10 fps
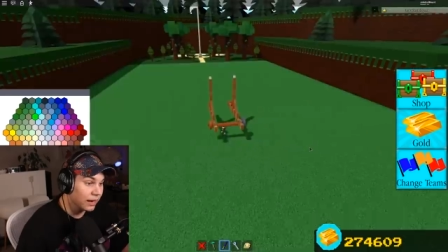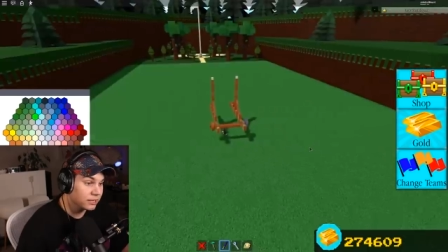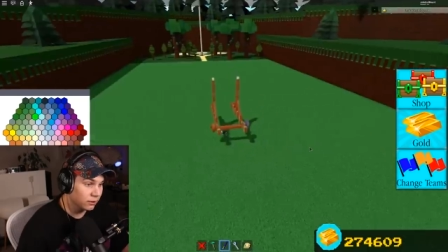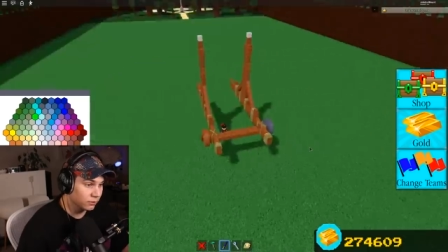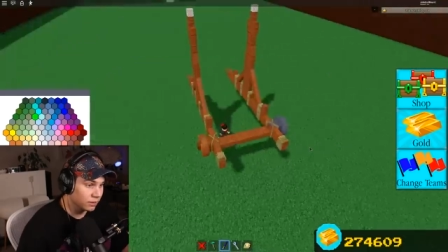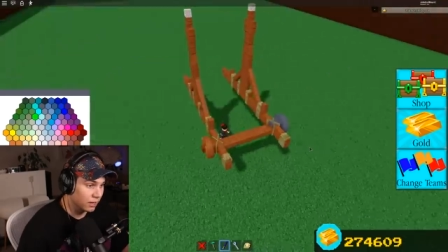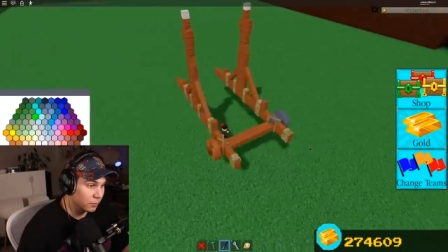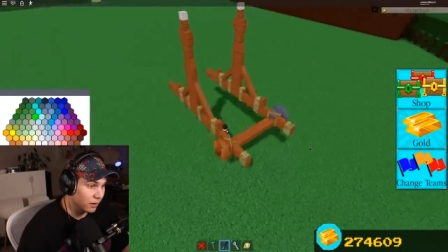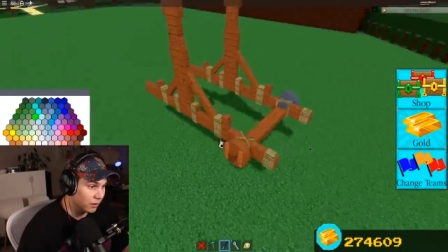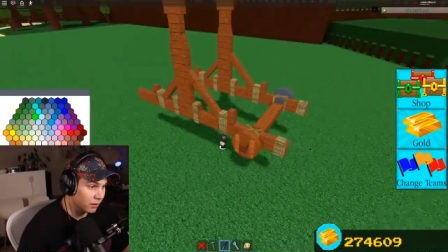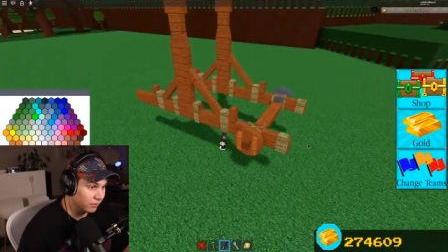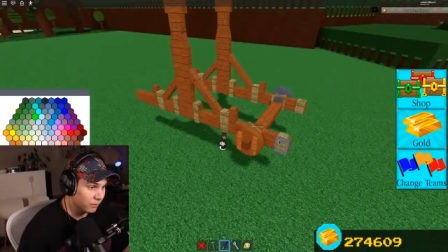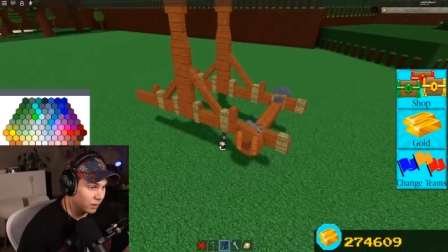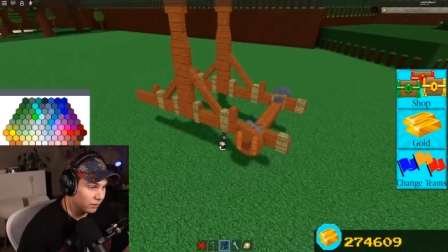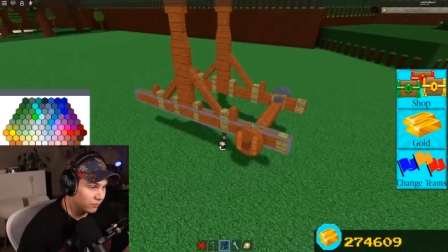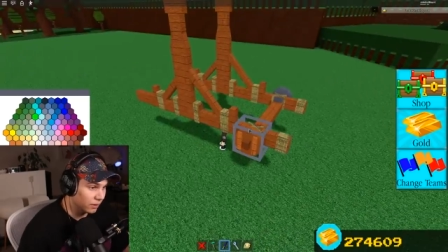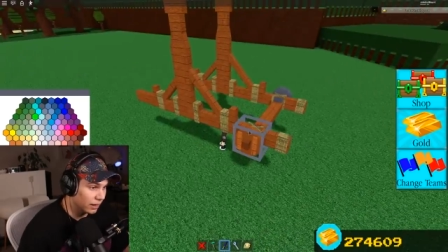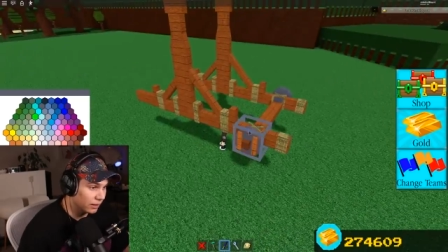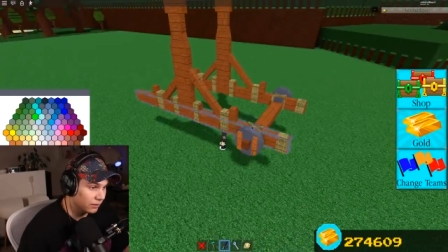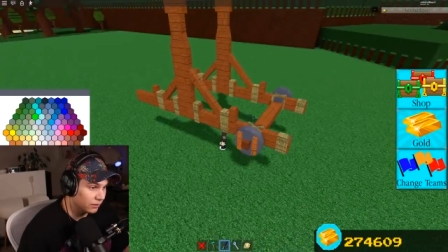That actually looks a lot better. I'm not even
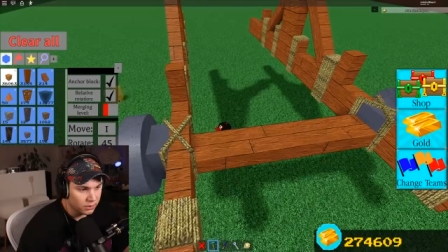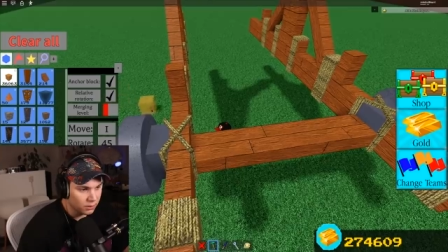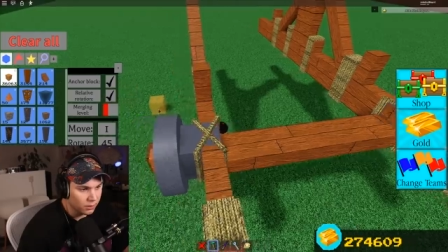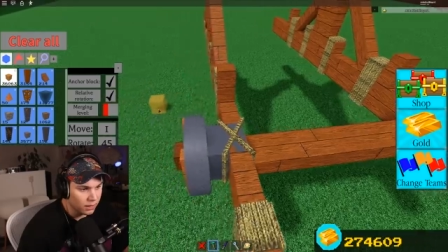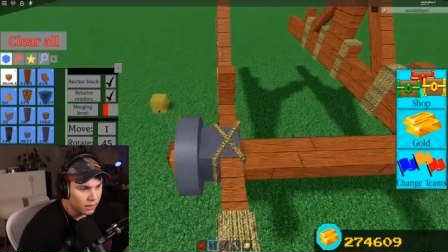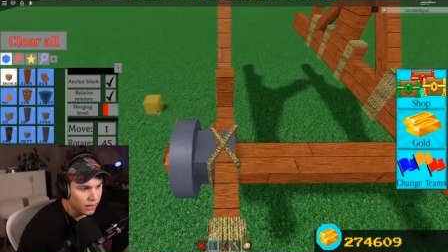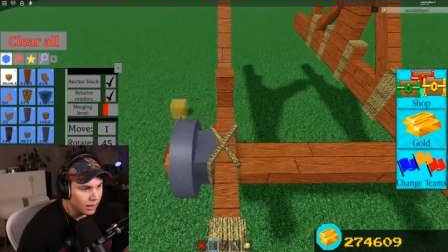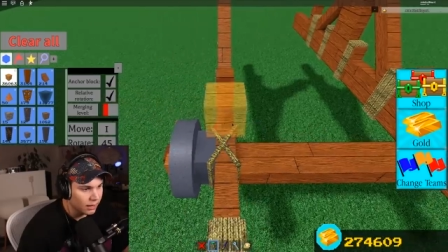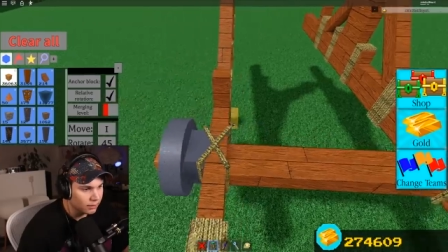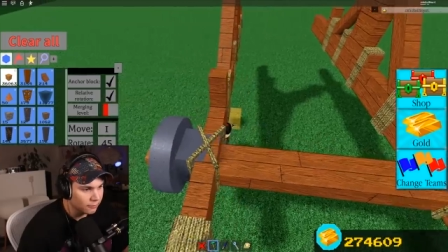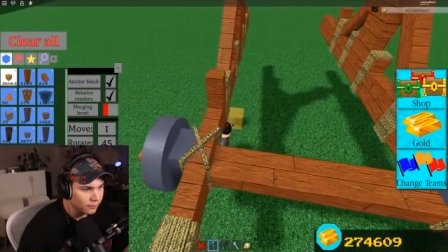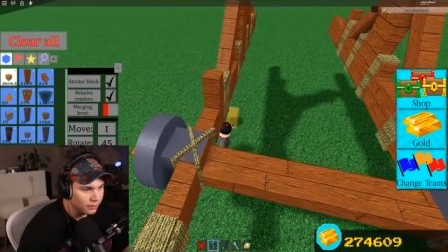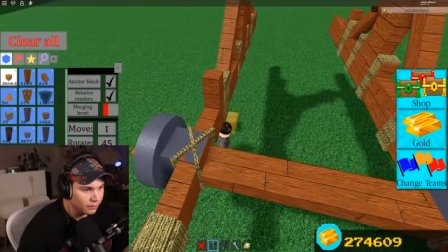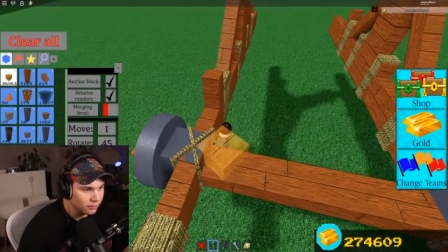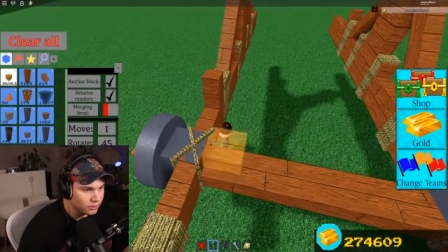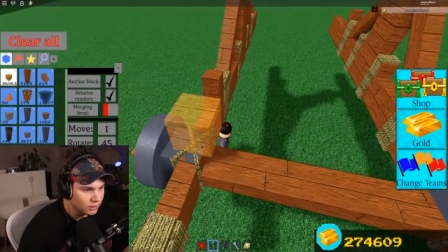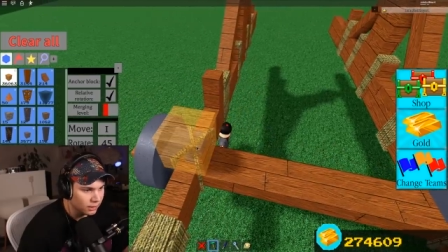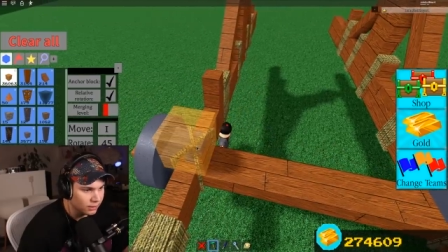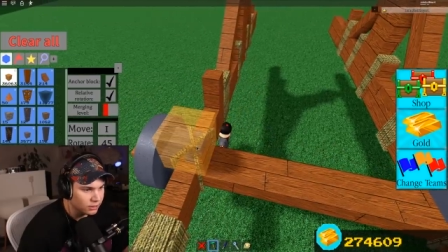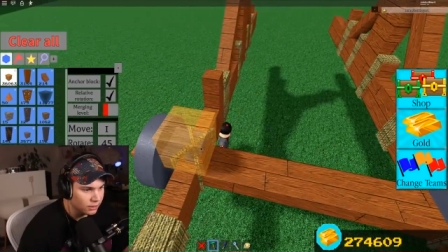lying. But then we gotta hide the fact that there's
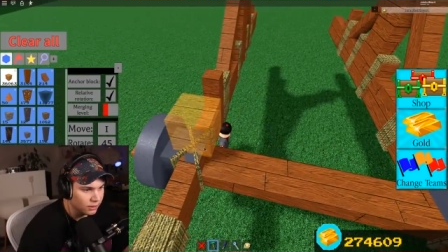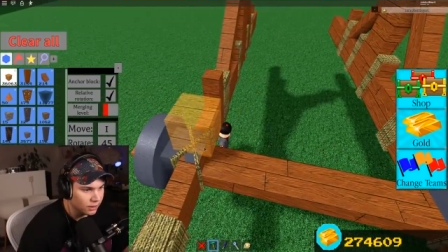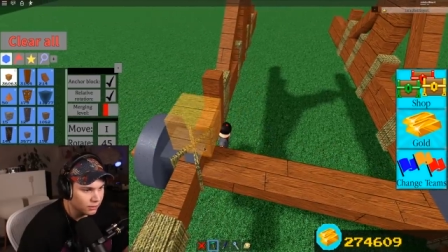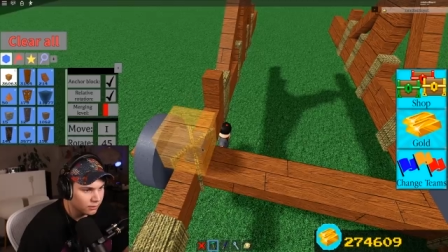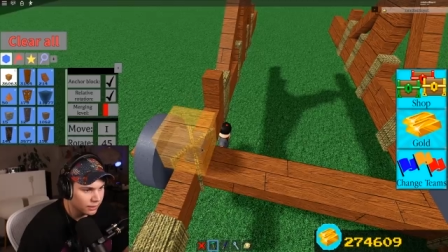glitching there.